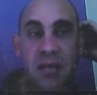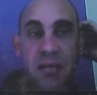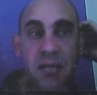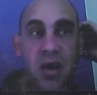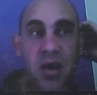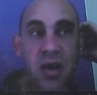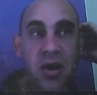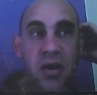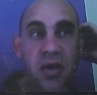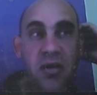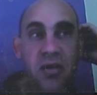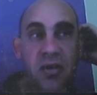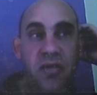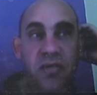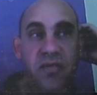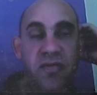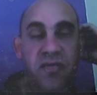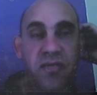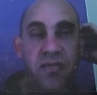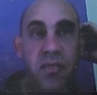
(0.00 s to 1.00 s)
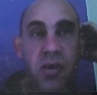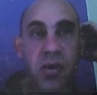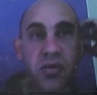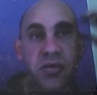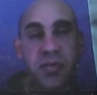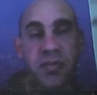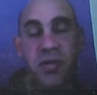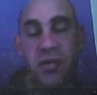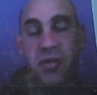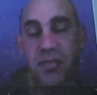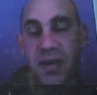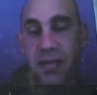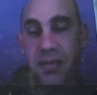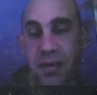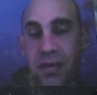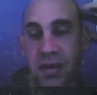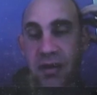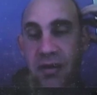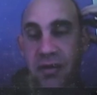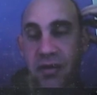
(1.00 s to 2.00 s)
I know multiple
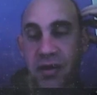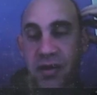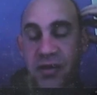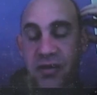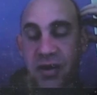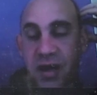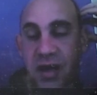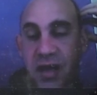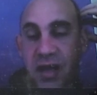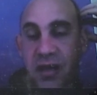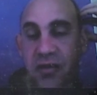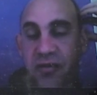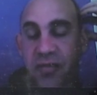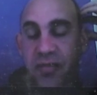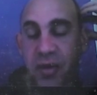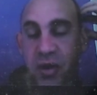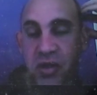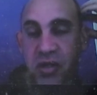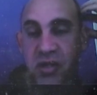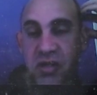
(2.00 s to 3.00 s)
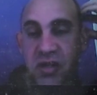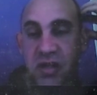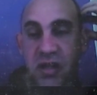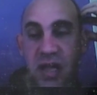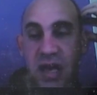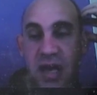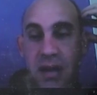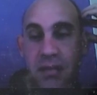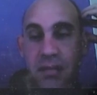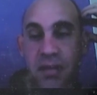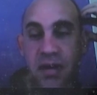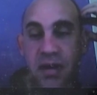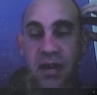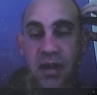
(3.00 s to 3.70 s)
people here in Australia who purchased a lamp,